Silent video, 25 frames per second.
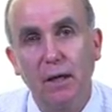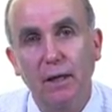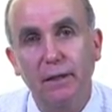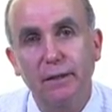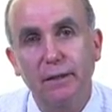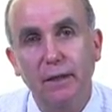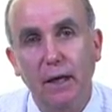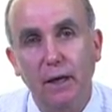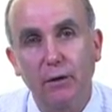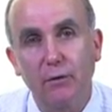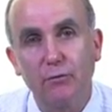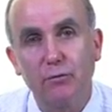
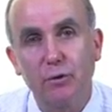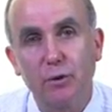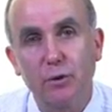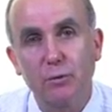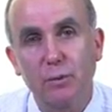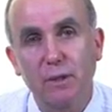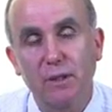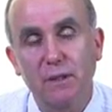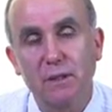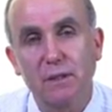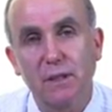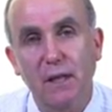and
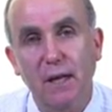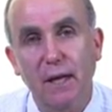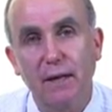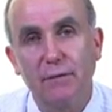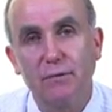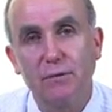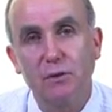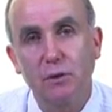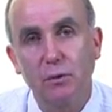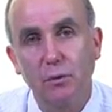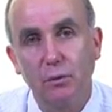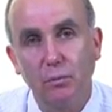countries where
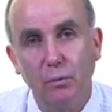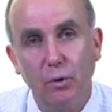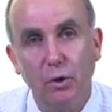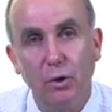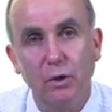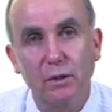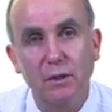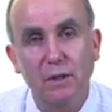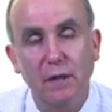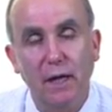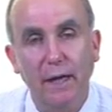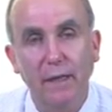slaves
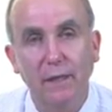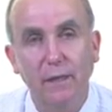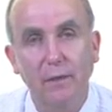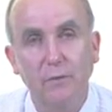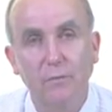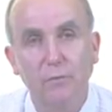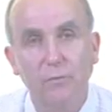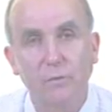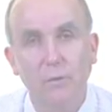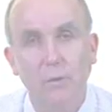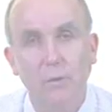weren't taken